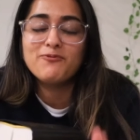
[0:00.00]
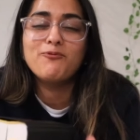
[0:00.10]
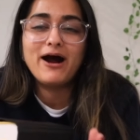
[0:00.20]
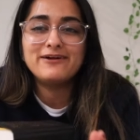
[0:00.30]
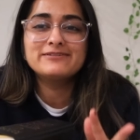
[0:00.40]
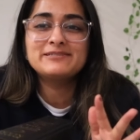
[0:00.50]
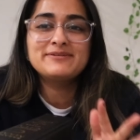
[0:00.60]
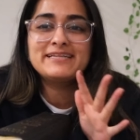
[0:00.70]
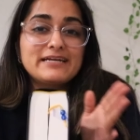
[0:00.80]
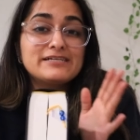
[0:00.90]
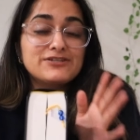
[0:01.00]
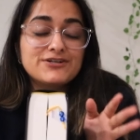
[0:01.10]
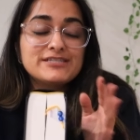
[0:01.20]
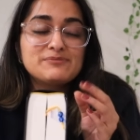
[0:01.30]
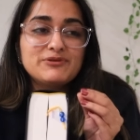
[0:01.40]
wild to me that I
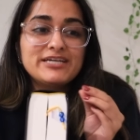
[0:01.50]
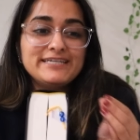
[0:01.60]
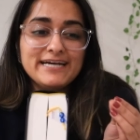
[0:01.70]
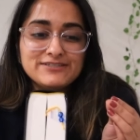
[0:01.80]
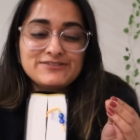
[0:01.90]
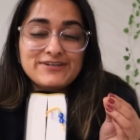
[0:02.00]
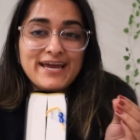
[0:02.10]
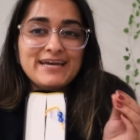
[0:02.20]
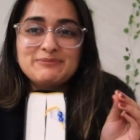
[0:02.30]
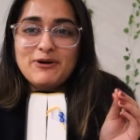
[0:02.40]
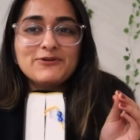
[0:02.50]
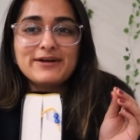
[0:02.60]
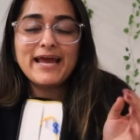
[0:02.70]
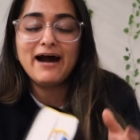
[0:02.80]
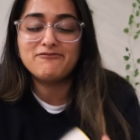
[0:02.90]
started this book yesterday and I'm
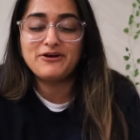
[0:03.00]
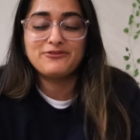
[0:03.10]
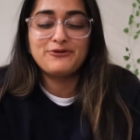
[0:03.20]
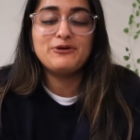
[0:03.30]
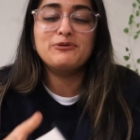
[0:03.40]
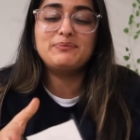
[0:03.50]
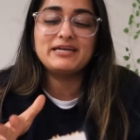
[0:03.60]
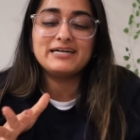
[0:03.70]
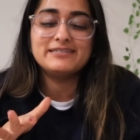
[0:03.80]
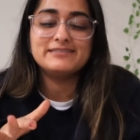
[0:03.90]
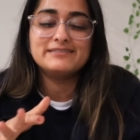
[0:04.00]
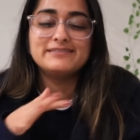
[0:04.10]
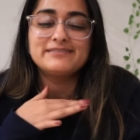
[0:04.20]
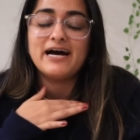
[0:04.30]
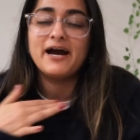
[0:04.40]
already halfway through
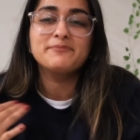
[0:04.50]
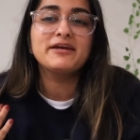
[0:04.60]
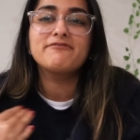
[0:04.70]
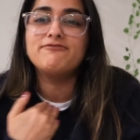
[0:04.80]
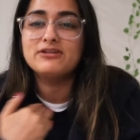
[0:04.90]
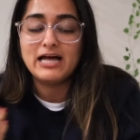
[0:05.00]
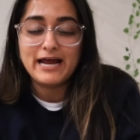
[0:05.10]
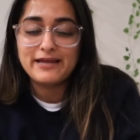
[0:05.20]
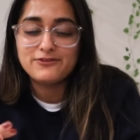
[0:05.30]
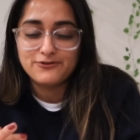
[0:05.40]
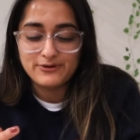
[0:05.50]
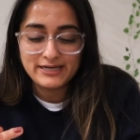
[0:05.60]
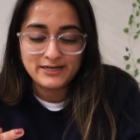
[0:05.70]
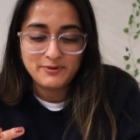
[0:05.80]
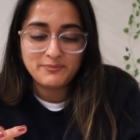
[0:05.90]
because I'm like flying through
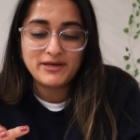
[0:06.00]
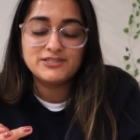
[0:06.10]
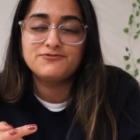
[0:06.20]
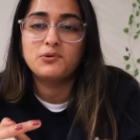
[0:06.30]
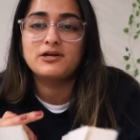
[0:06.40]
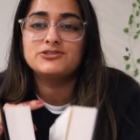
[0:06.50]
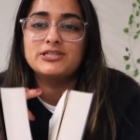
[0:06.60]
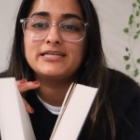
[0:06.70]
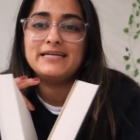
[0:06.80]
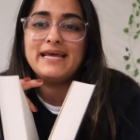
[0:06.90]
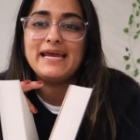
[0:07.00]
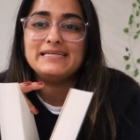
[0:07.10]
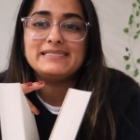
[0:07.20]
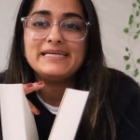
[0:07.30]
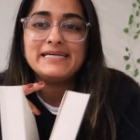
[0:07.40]
it. I'm on page
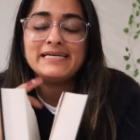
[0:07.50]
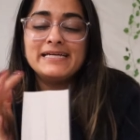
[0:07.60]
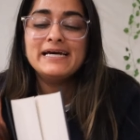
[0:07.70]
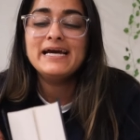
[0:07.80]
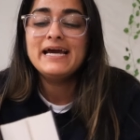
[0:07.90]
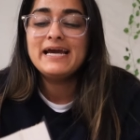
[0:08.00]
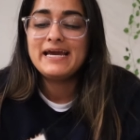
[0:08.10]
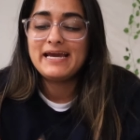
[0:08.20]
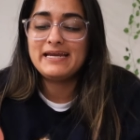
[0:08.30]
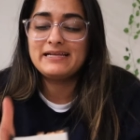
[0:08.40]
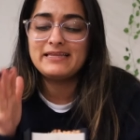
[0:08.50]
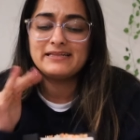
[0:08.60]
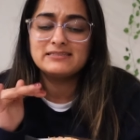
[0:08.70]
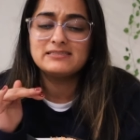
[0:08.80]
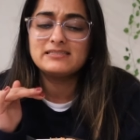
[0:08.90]
418 and I think
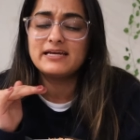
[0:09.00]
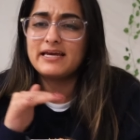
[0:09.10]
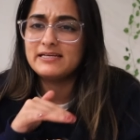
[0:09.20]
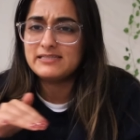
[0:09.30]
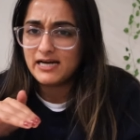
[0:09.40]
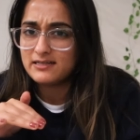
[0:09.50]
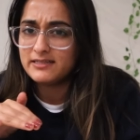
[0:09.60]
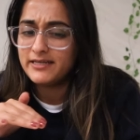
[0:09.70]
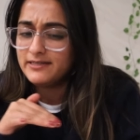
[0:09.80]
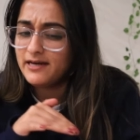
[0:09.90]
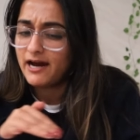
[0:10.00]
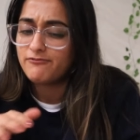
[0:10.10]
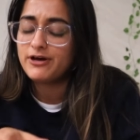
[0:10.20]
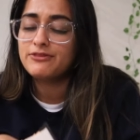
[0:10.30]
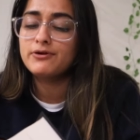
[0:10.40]
that's like exactly
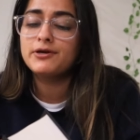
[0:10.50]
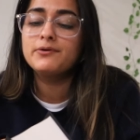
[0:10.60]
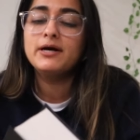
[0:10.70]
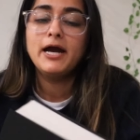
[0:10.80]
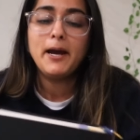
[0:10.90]
halfway through,